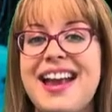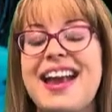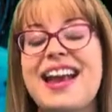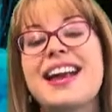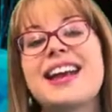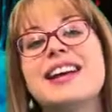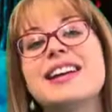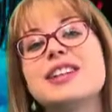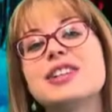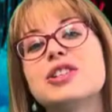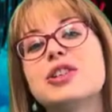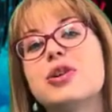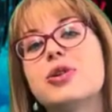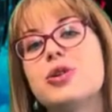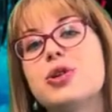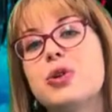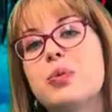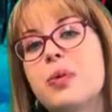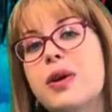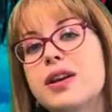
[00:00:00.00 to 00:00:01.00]
and
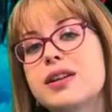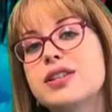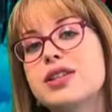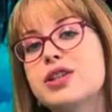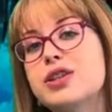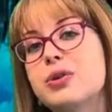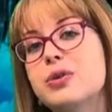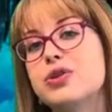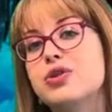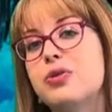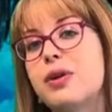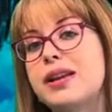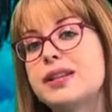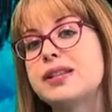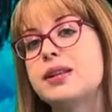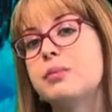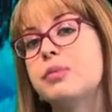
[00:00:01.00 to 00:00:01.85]
you want to address